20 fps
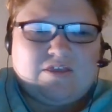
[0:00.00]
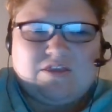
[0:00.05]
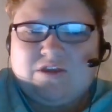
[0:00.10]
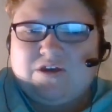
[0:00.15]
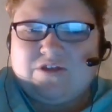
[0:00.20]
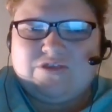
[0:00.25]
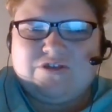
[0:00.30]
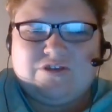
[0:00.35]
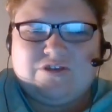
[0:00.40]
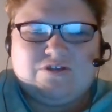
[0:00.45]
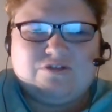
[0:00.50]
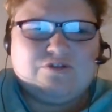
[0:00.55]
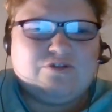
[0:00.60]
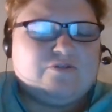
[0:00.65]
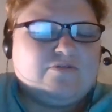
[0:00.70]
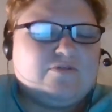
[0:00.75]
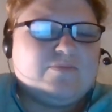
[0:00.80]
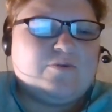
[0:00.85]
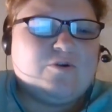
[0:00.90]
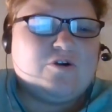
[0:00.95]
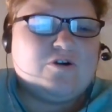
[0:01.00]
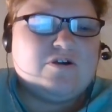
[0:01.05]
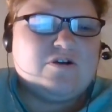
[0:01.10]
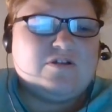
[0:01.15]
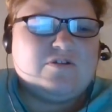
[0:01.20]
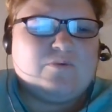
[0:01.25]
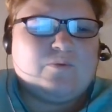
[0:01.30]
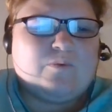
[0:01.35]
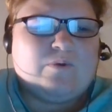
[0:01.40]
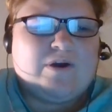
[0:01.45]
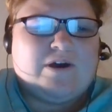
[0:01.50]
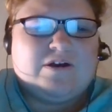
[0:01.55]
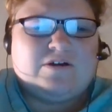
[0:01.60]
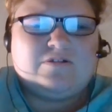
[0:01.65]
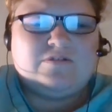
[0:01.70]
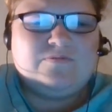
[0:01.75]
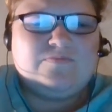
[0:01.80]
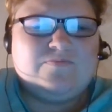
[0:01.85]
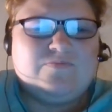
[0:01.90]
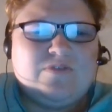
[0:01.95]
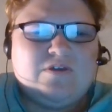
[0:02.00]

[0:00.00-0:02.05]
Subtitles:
Does he deserve the pardon? Well,